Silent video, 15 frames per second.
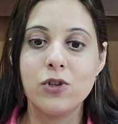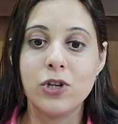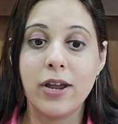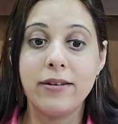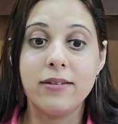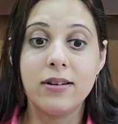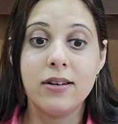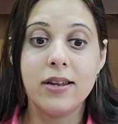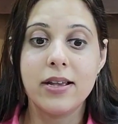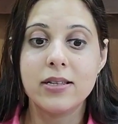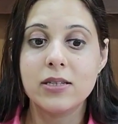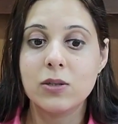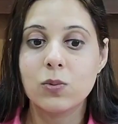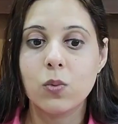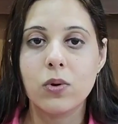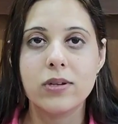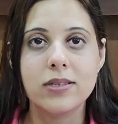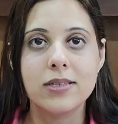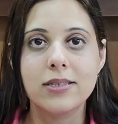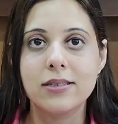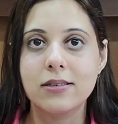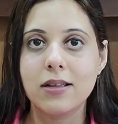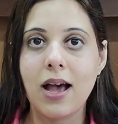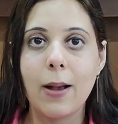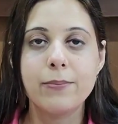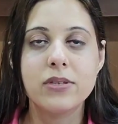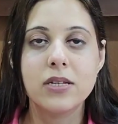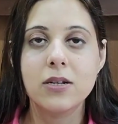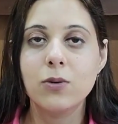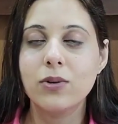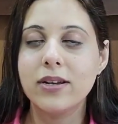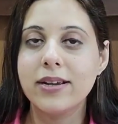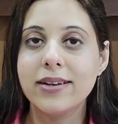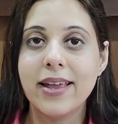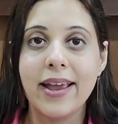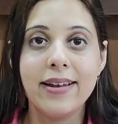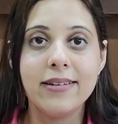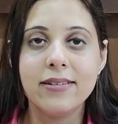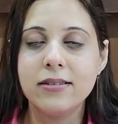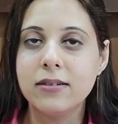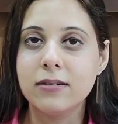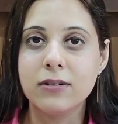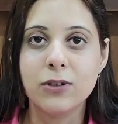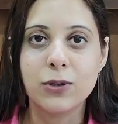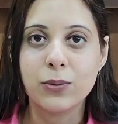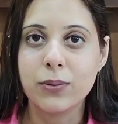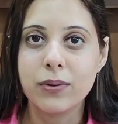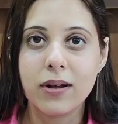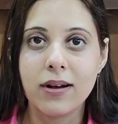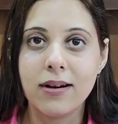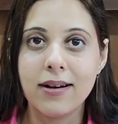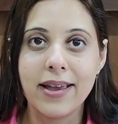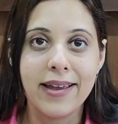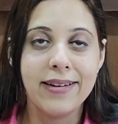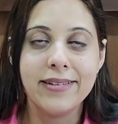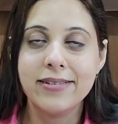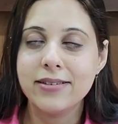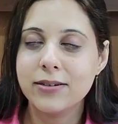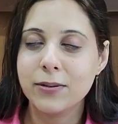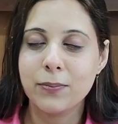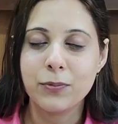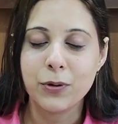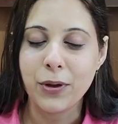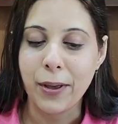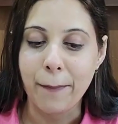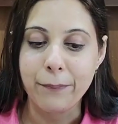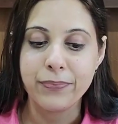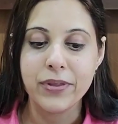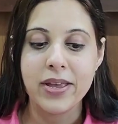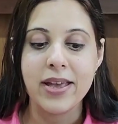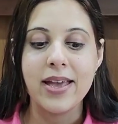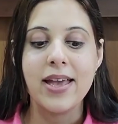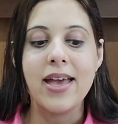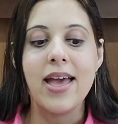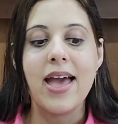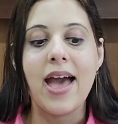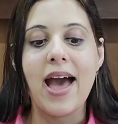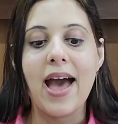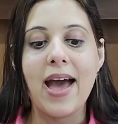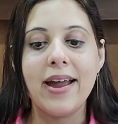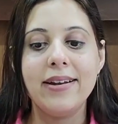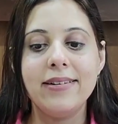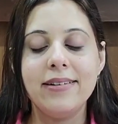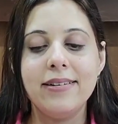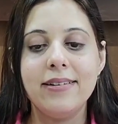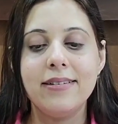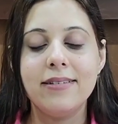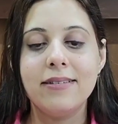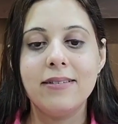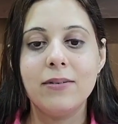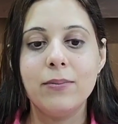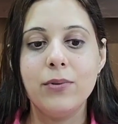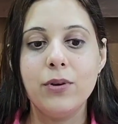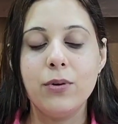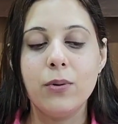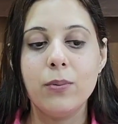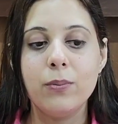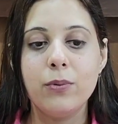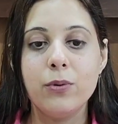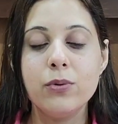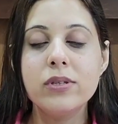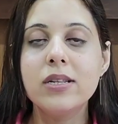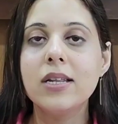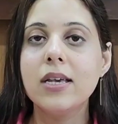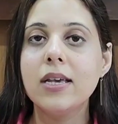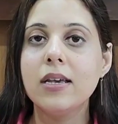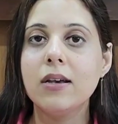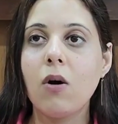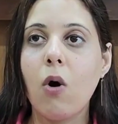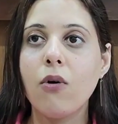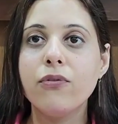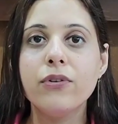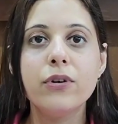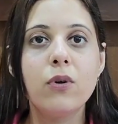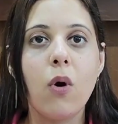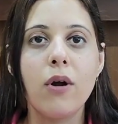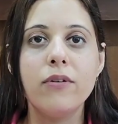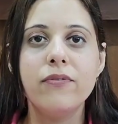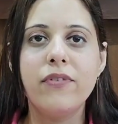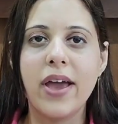gentleness was absolutely an alien term to him. And Bruce Lee often got